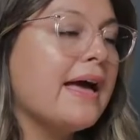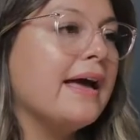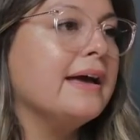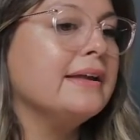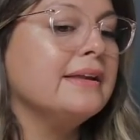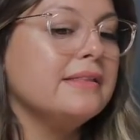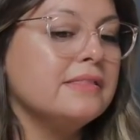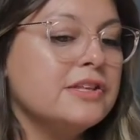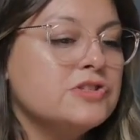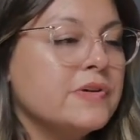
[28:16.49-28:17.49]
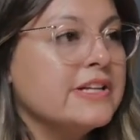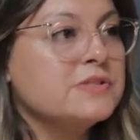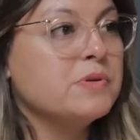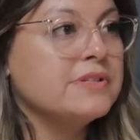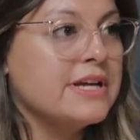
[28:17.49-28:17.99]
And the
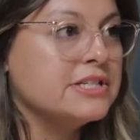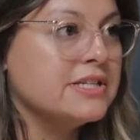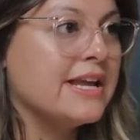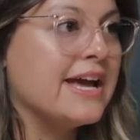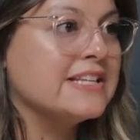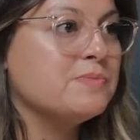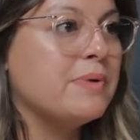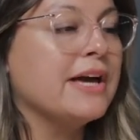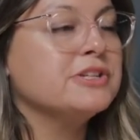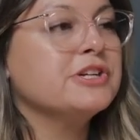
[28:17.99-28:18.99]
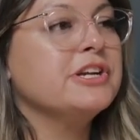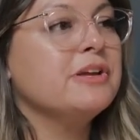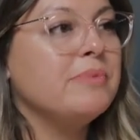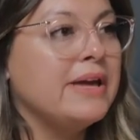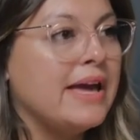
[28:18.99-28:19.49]
transportation aspect, you're going
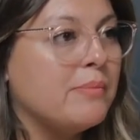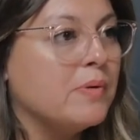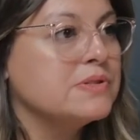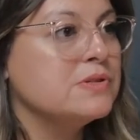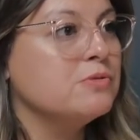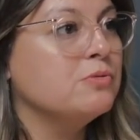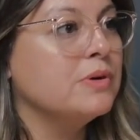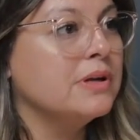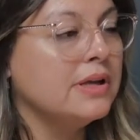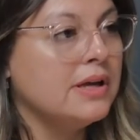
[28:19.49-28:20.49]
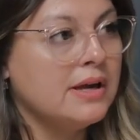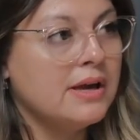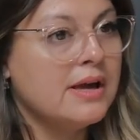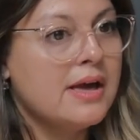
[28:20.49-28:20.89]
to be able to really